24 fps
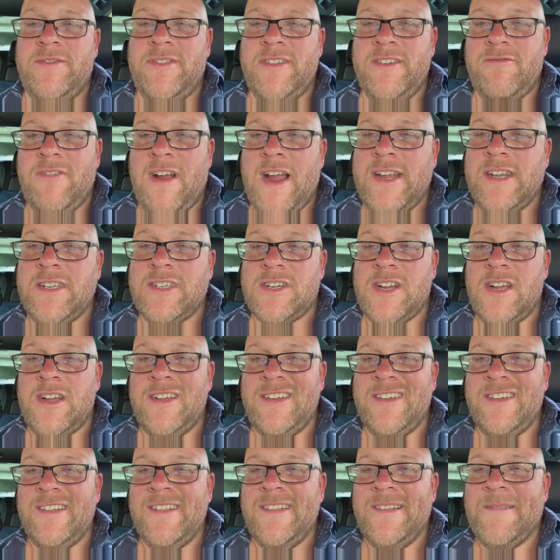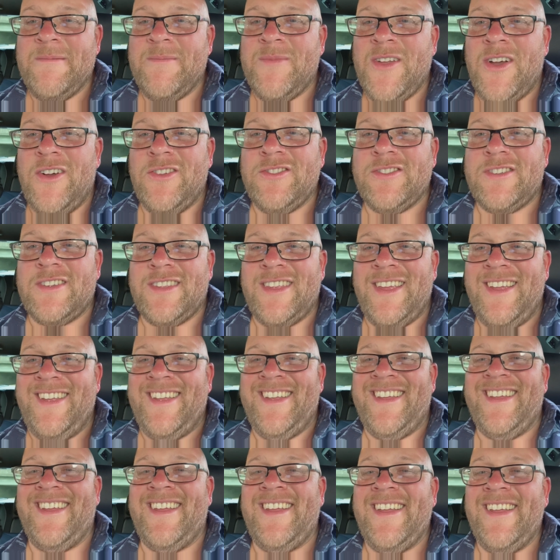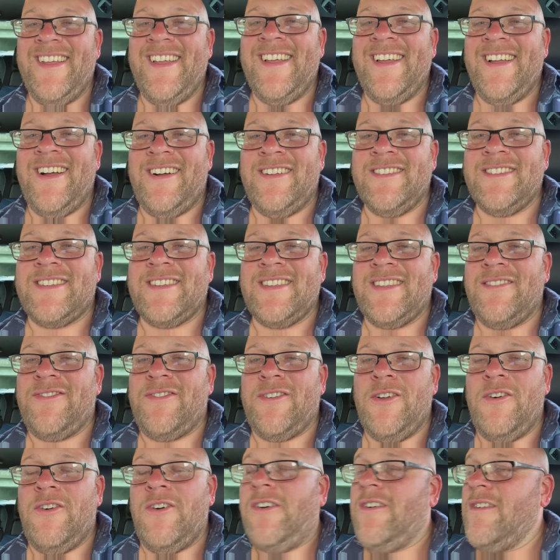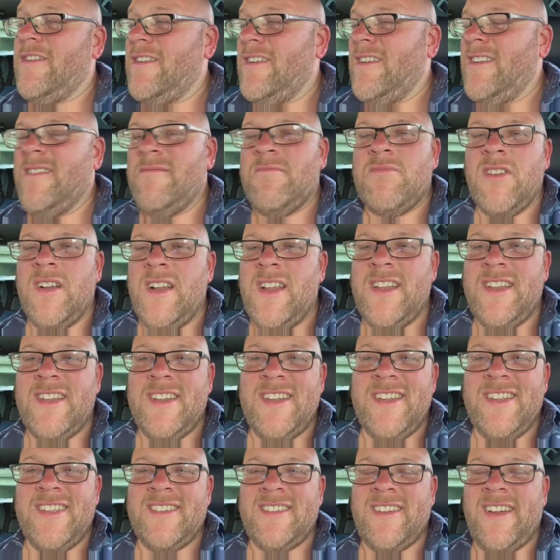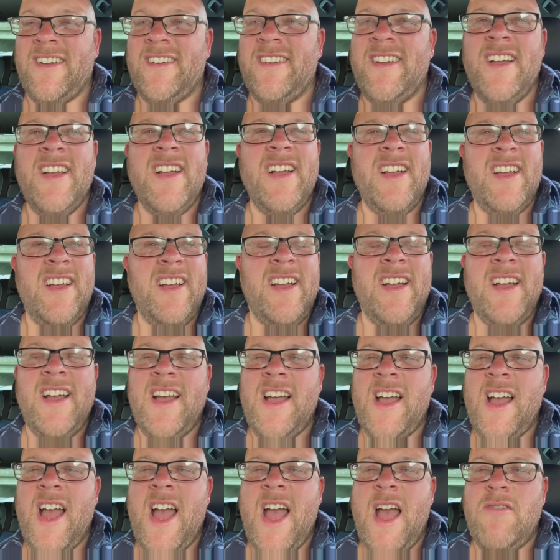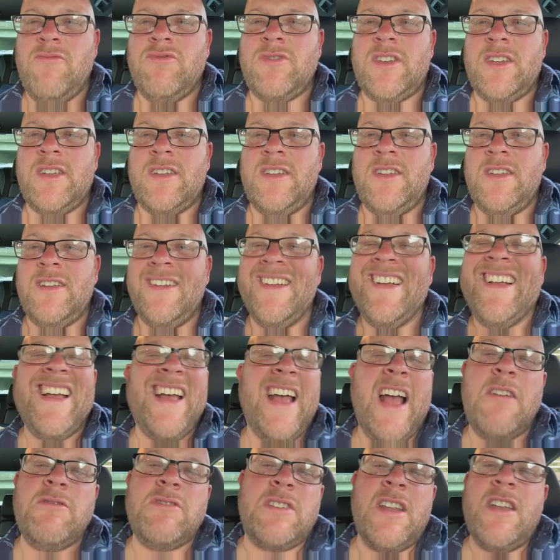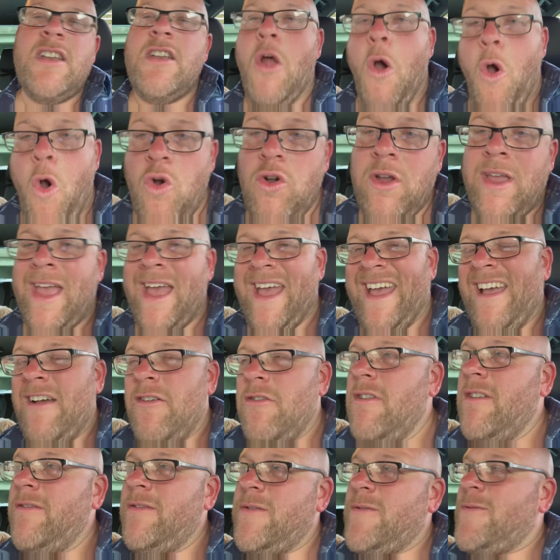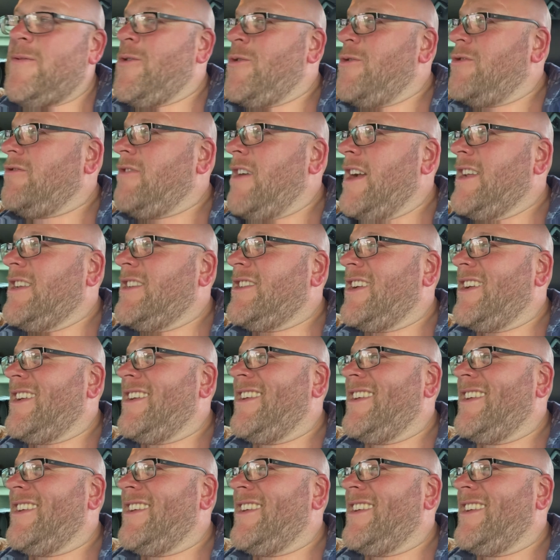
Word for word: the Ranger onto the floor. Brilliant. So how to not get out of a Ford Ranger.